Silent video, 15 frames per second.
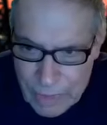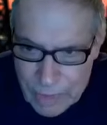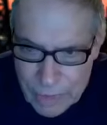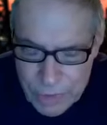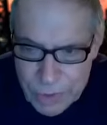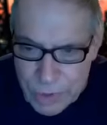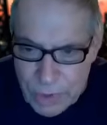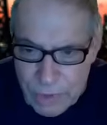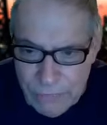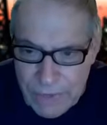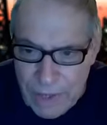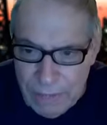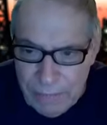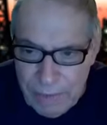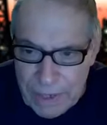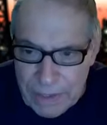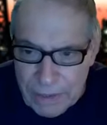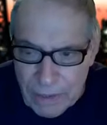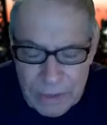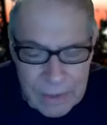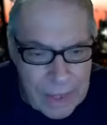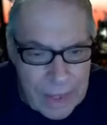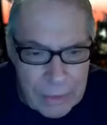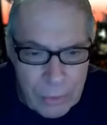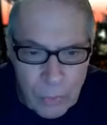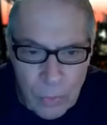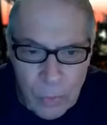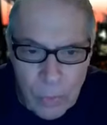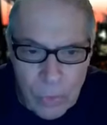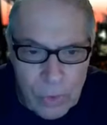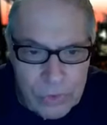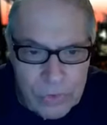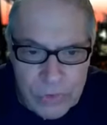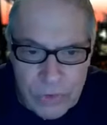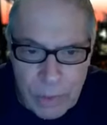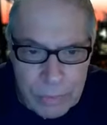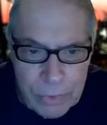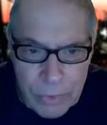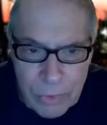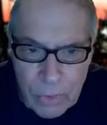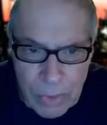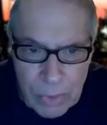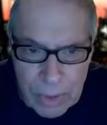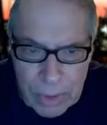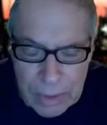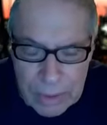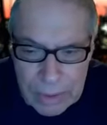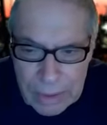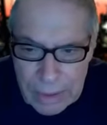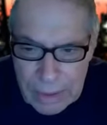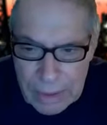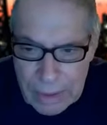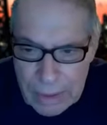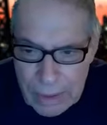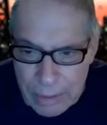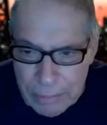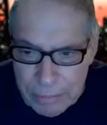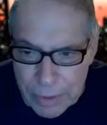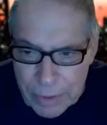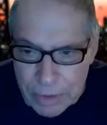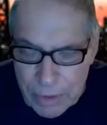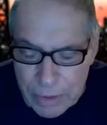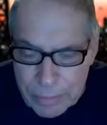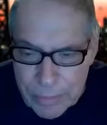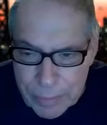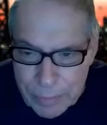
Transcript: She should have campaigned on that all summer long and built up the